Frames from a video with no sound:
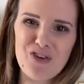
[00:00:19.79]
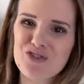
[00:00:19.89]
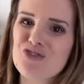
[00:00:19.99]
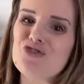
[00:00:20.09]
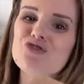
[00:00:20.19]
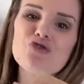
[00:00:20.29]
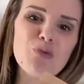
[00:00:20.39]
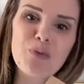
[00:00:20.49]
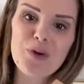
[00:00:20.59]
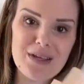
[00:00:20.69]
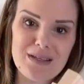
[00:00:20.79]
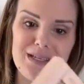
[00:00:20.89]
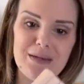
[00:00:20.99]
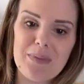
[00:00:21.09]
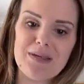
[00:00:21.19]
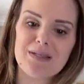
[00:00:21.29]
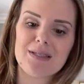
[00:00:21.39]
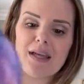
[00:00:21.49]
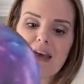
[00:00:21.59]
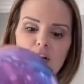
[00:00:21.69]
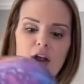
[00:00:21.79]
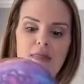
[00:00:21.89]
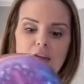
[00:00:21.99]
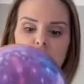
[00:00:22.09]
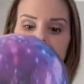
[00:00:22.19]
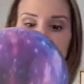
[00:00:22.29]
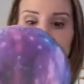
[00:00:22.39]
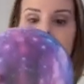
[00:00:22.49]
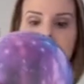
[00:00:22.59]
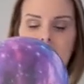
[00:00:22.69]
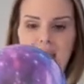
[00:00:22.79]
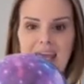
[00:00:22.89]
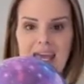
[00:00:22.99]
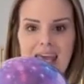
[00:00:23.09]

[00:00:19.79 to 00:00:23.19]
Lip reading: It's super easy to piece together, and then you just pop it